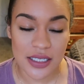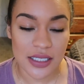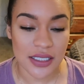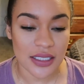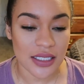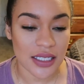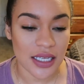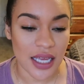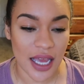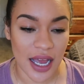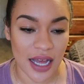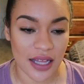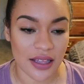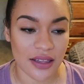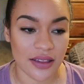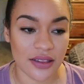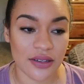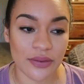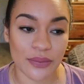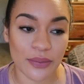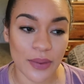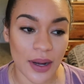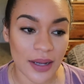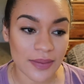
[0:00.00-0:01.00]
And yeah, and
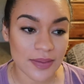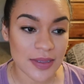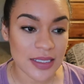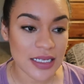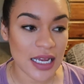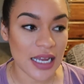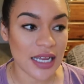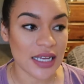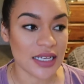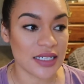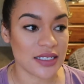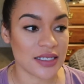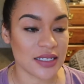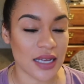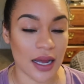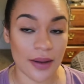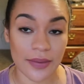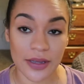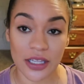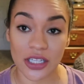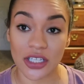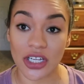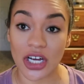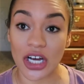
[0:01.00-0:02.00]
the website is
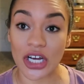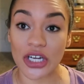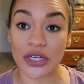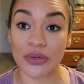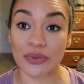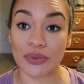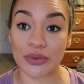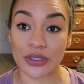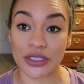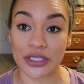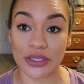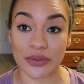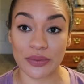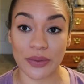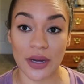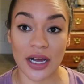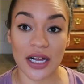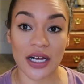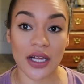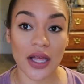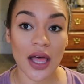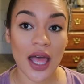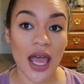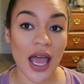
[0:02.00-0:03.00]
coming along really
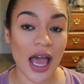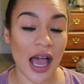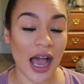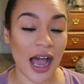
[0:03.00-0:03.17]
well.